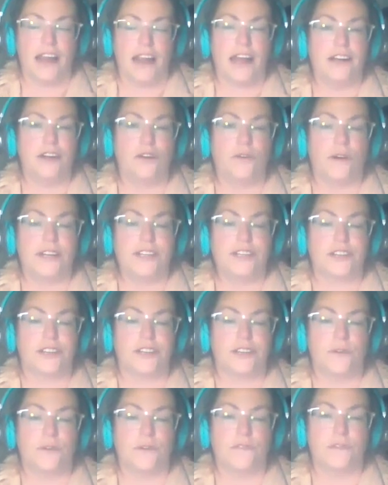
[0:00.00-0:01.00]
And I know I took
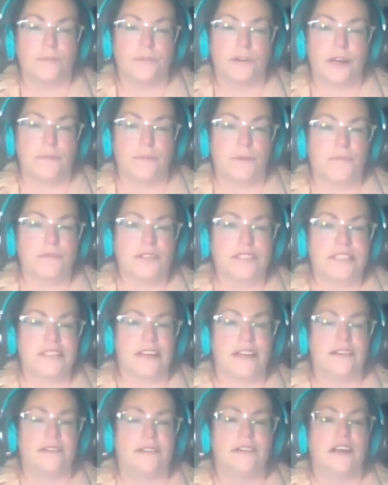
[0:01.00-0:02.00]
you over, but I'm almost
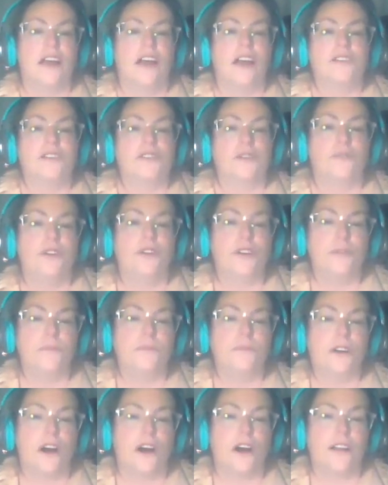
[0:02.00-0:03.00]
done. So
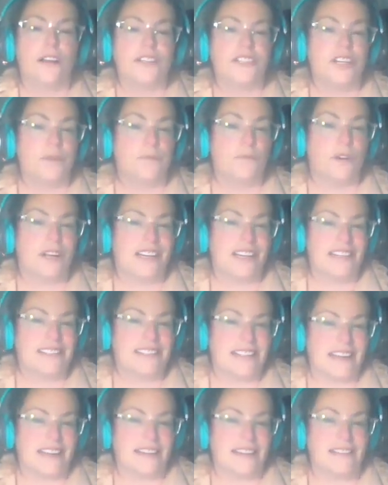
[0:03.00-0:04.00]
numerology, what is
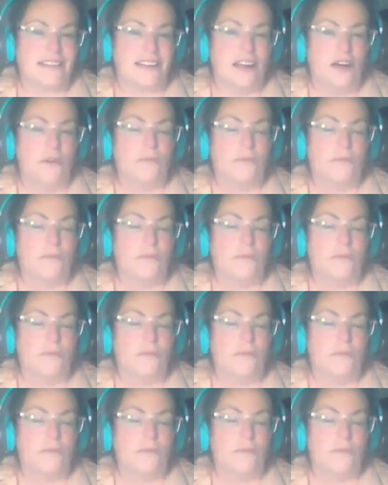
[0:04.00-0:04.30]
it?